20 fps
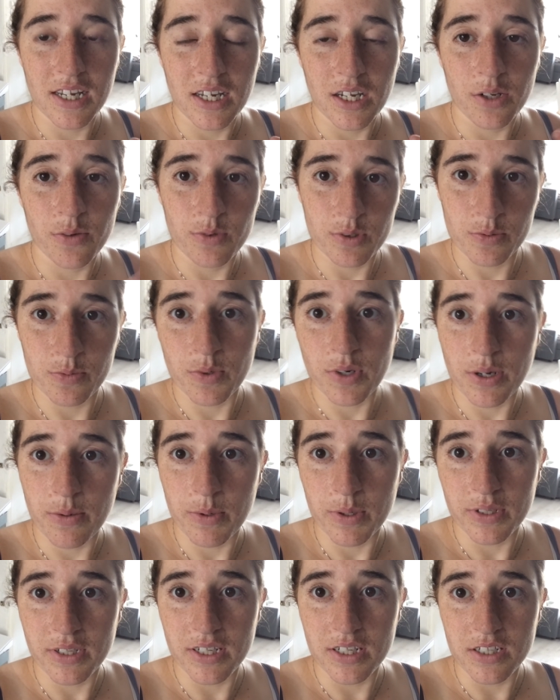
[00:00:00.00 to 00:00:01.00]
it was more
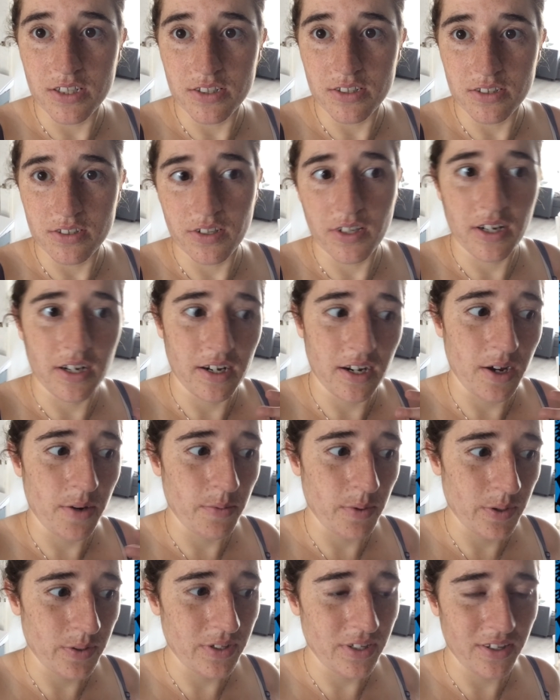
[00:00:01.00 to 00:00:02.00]
about the issues than
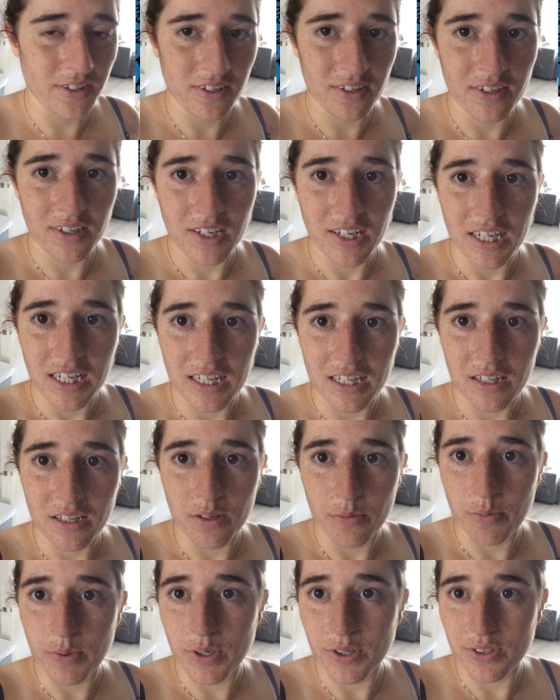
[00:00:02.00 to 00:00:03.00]
about
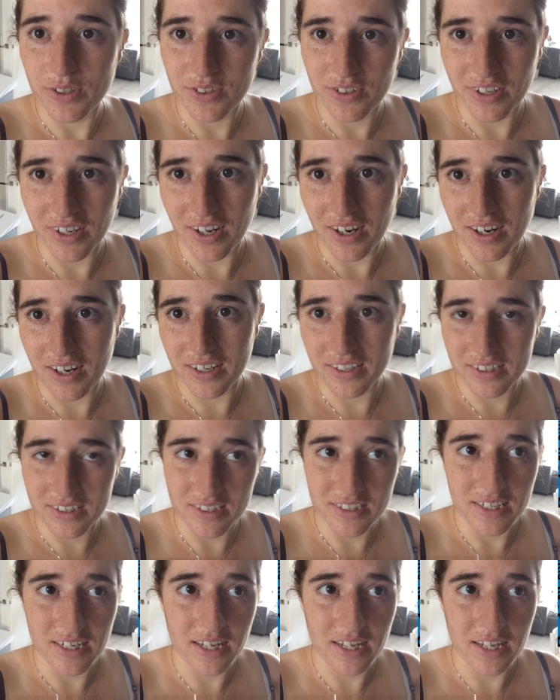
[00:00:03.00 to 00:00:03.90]
the plot or the characters.